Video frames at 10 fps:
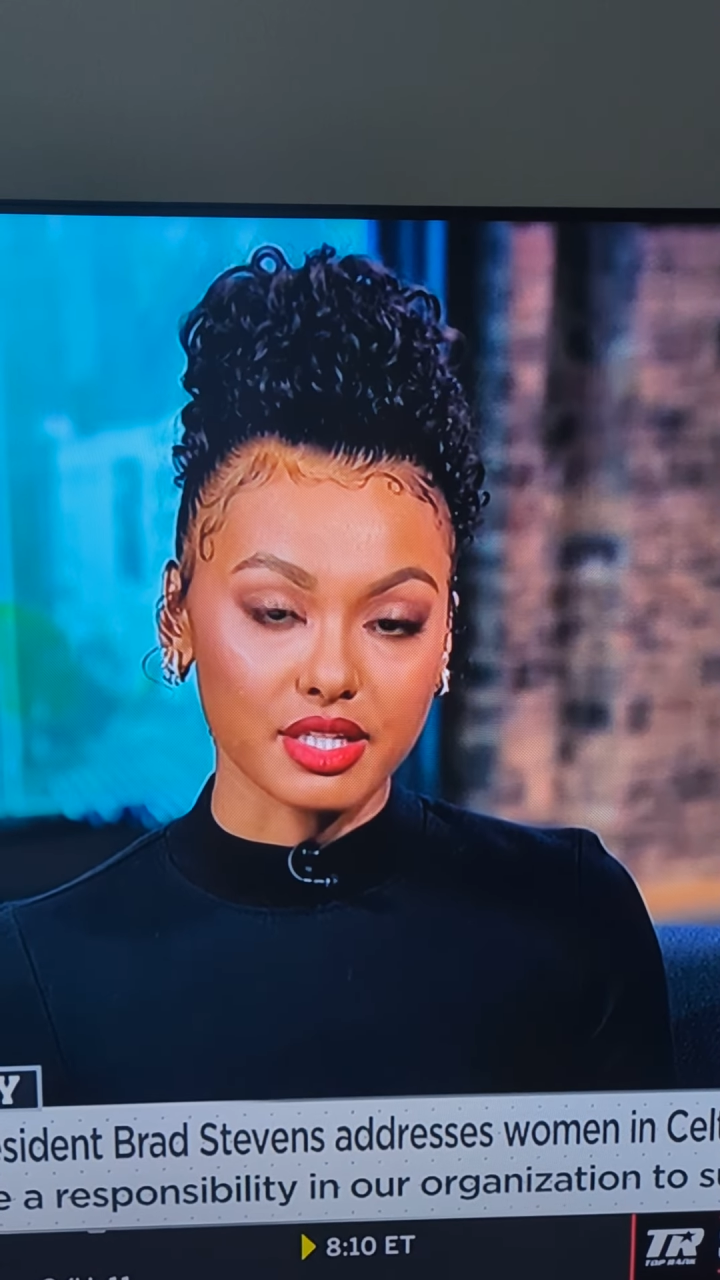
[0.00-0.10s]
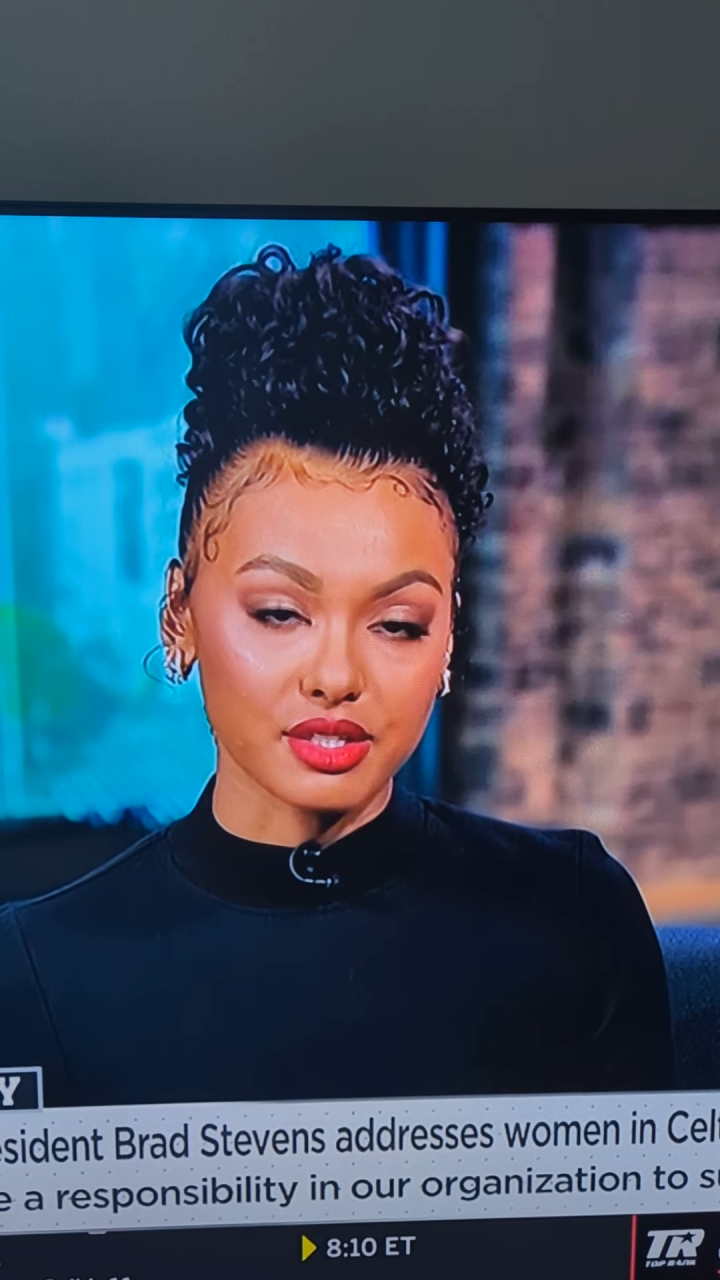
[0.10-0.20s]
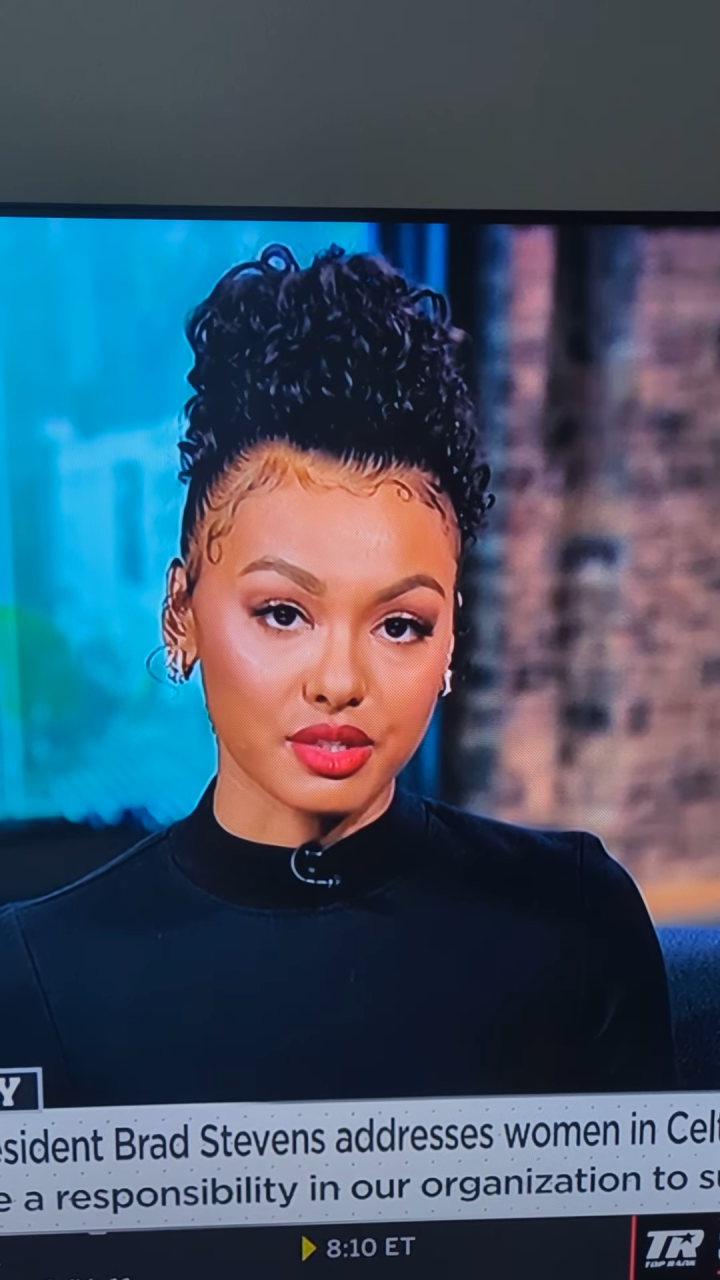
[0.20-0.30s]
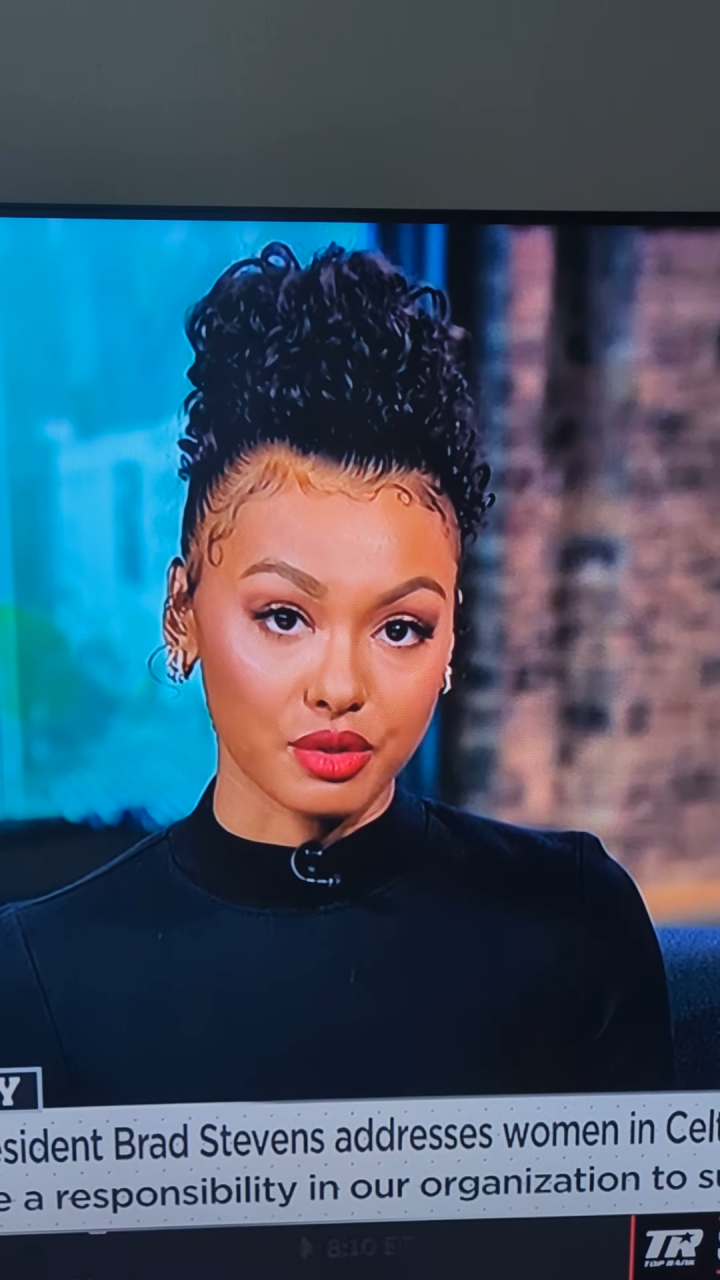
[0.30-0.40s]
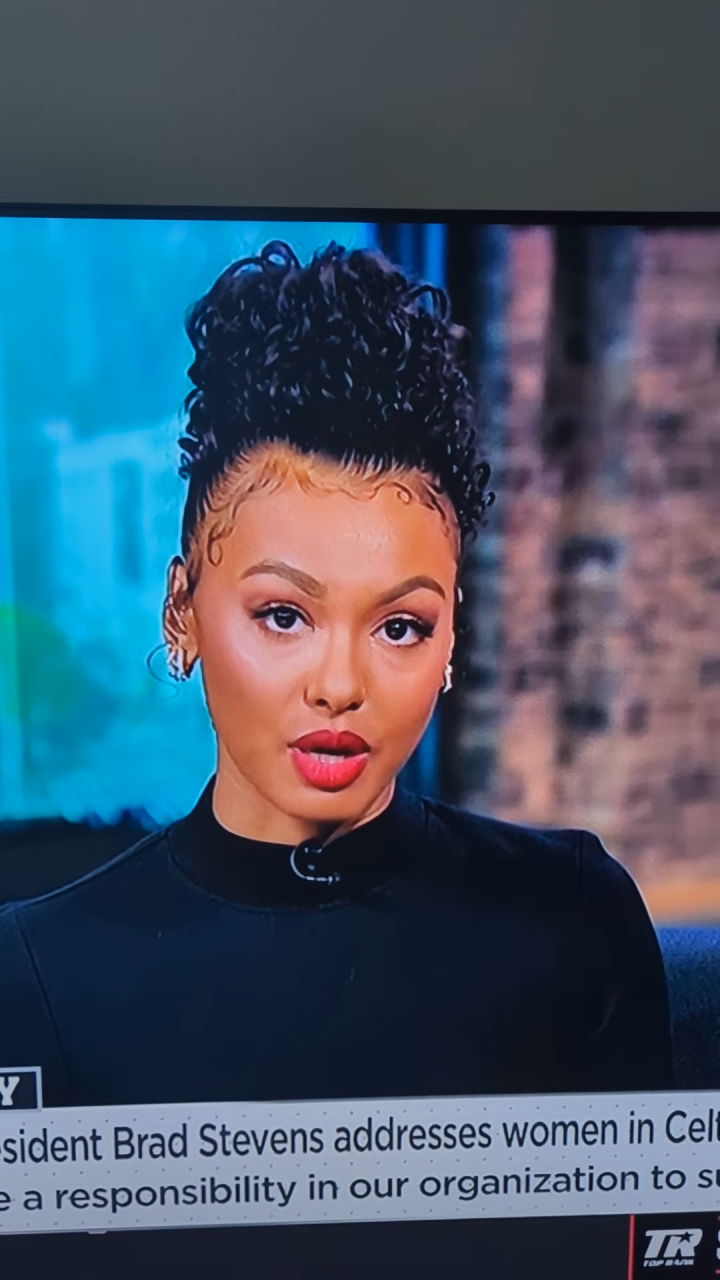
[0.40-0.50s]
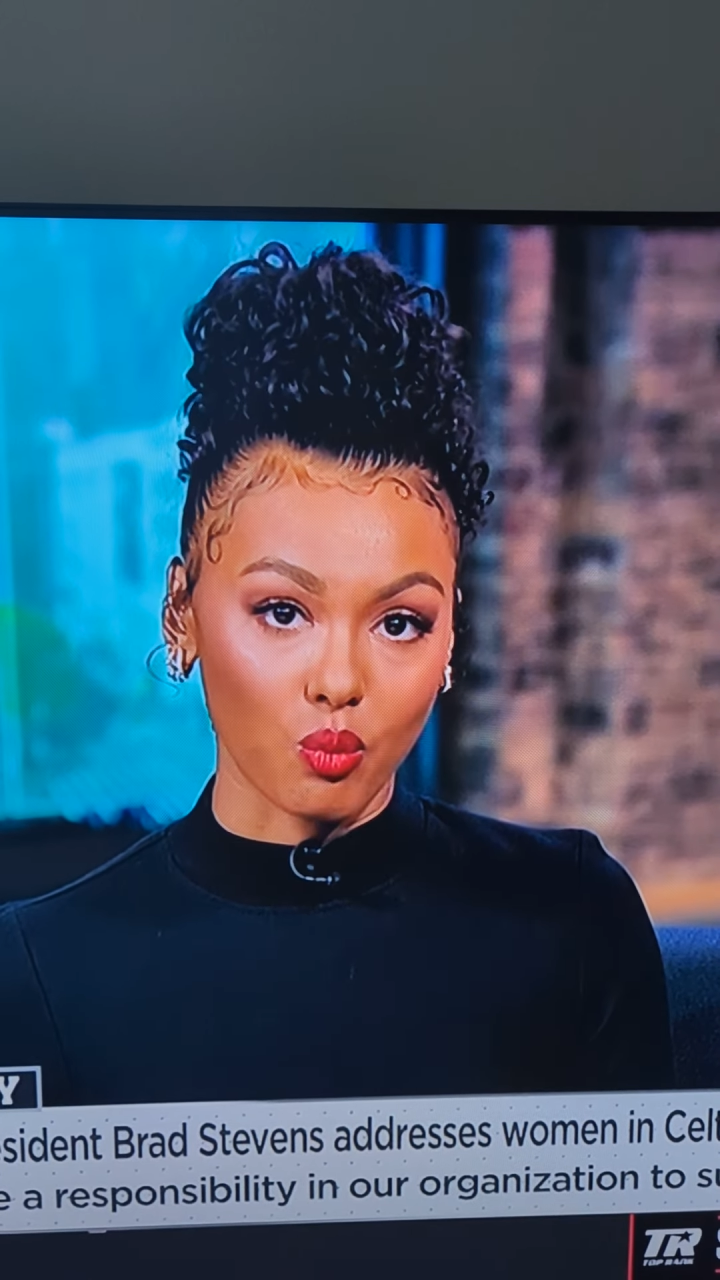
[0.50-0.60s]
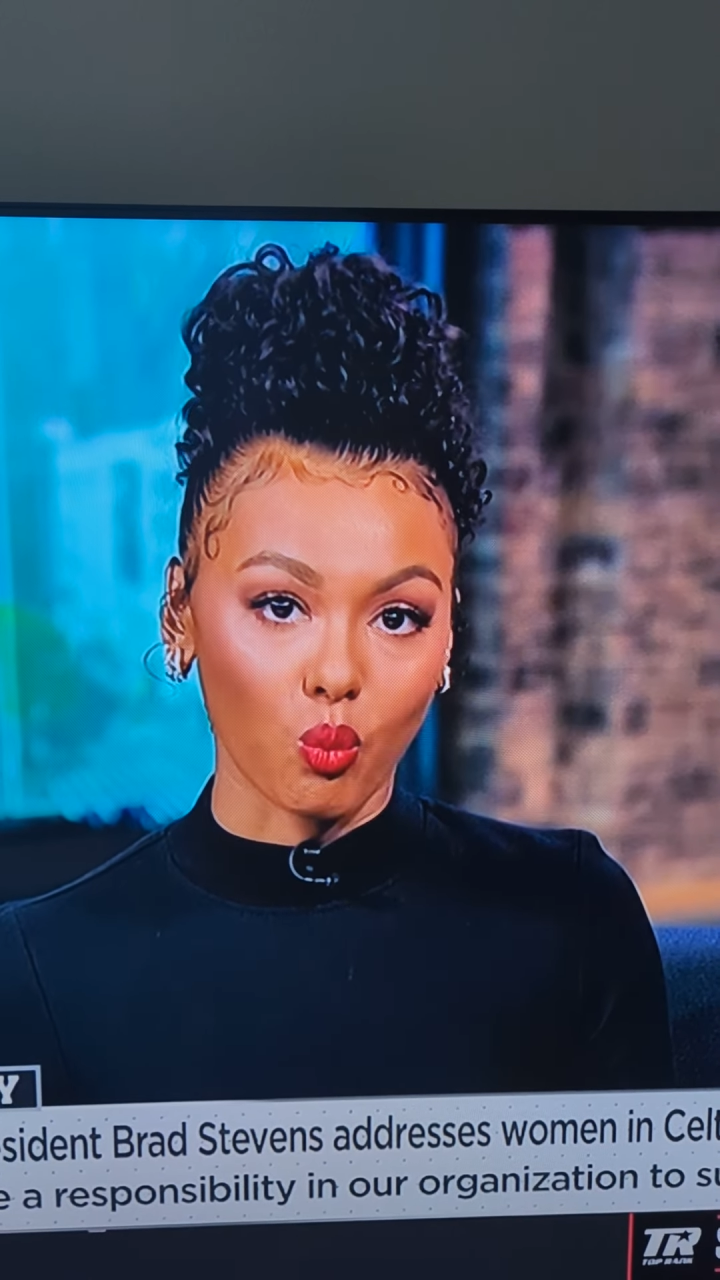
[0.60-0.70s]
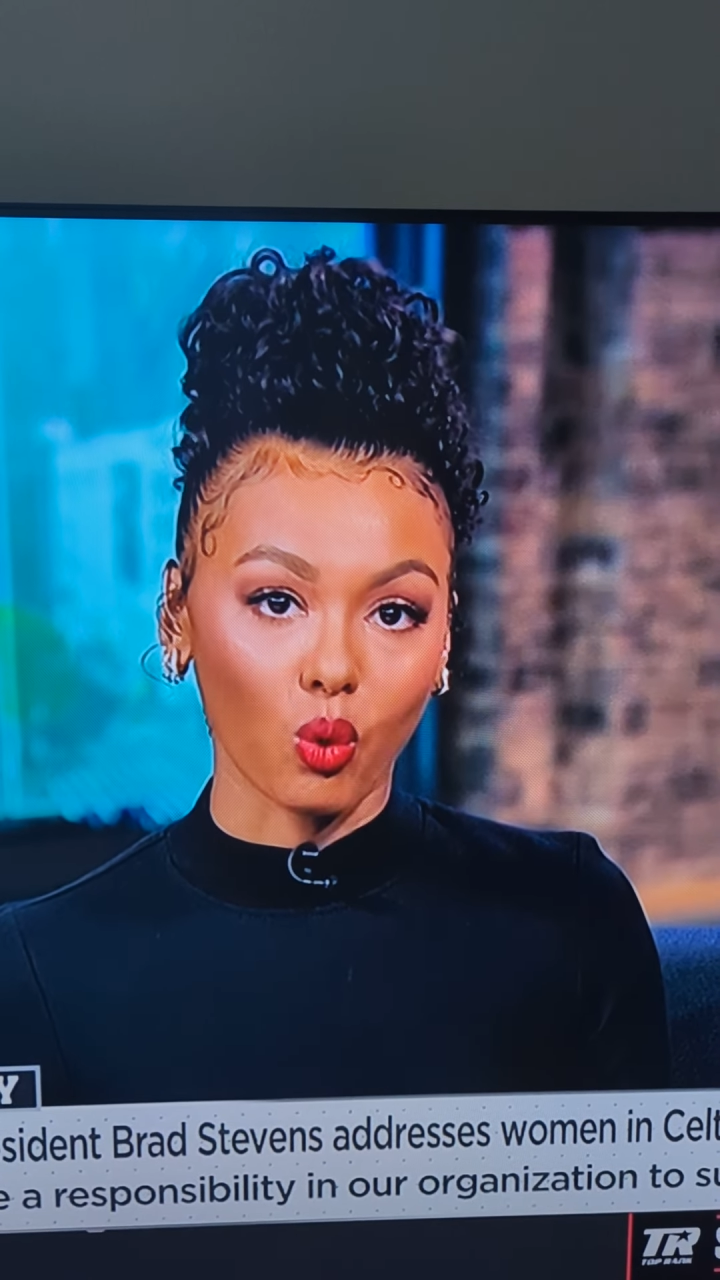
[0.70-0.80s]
that